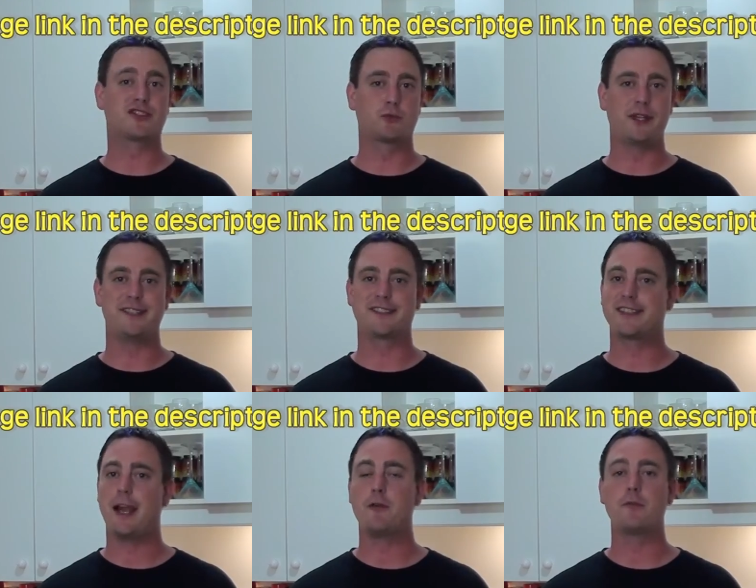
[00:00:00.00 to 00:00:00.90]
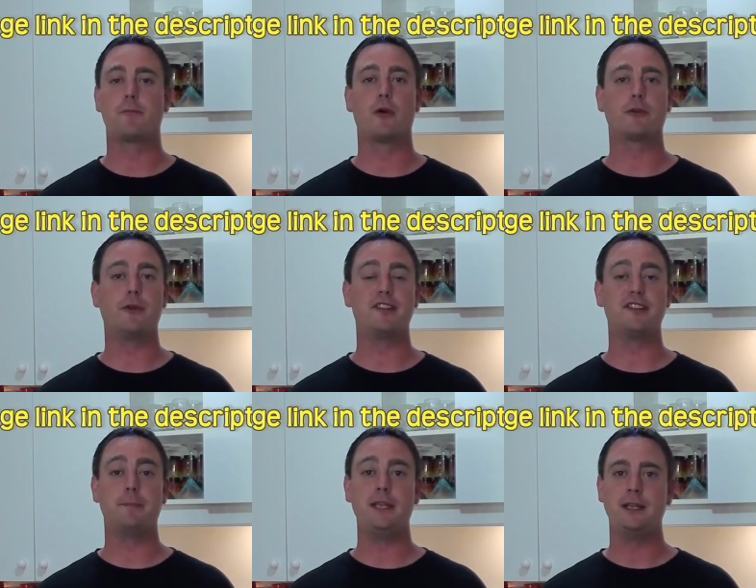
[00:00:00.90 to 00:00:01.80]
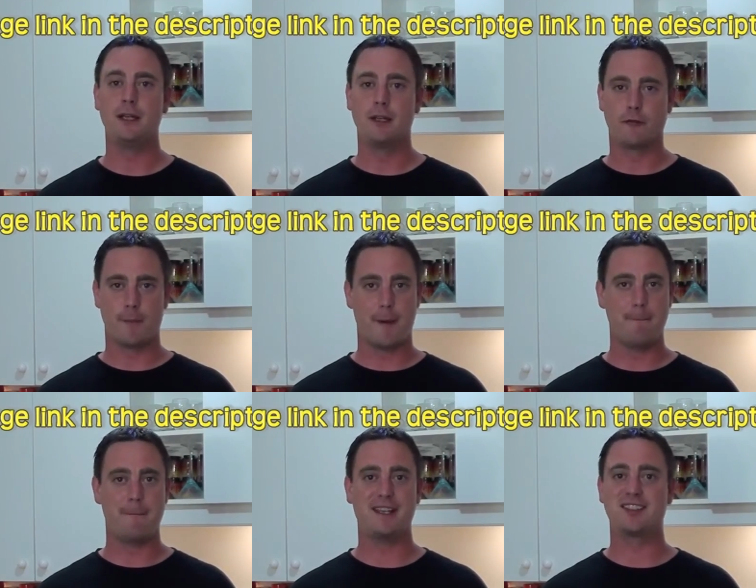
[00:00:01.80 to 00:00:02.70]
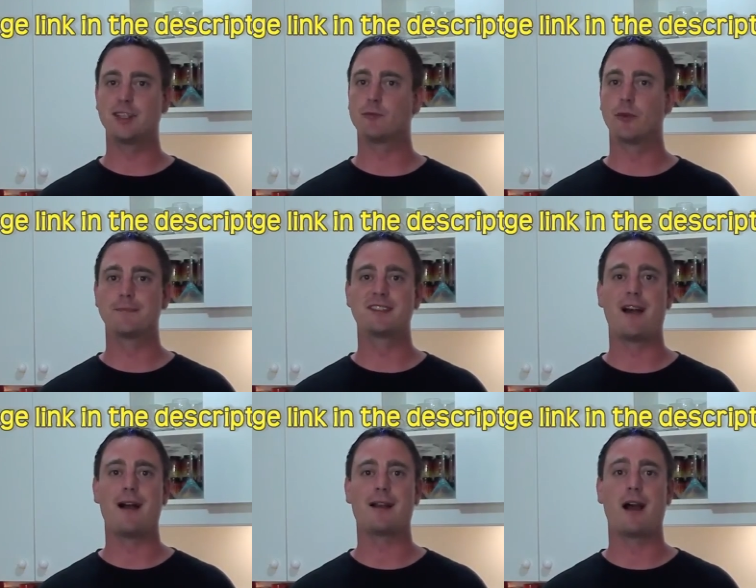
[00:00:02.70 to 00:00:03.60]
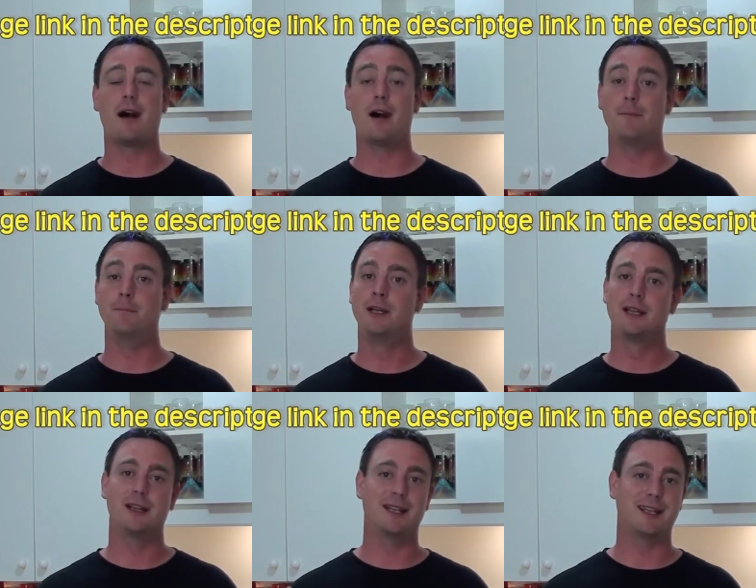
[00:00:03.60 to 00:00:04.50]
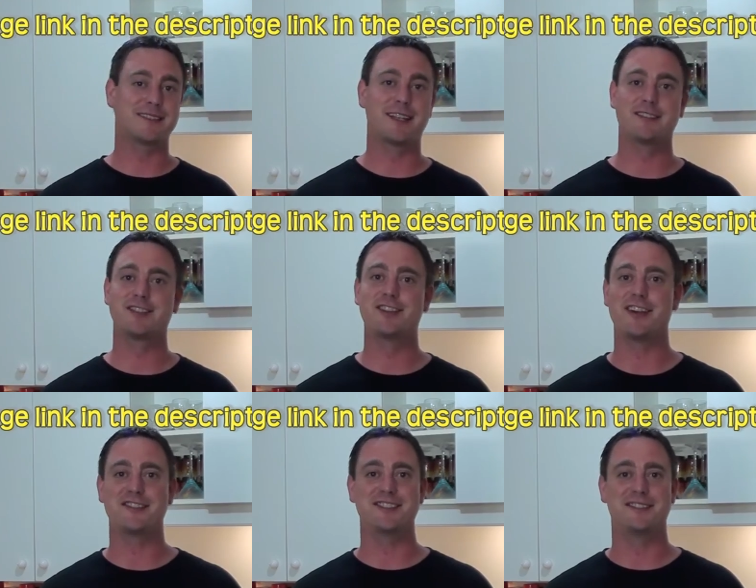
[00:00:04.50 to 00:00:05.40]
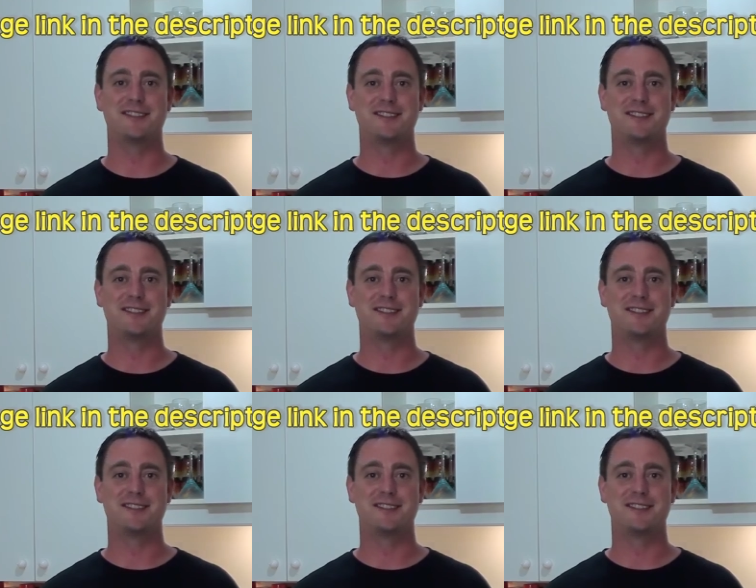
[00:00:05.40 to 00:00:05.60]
sweet and sour pork recipe from AmazingRibs.com. Let's get started.